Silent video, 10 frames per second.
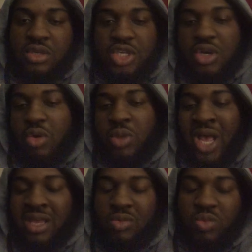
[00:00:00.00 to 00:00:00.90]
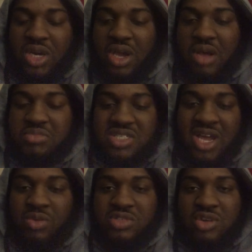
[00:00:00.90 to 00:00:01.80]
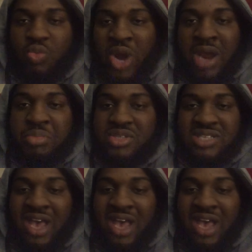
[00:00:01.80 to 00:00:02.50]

You know, like, when it comes down to rappers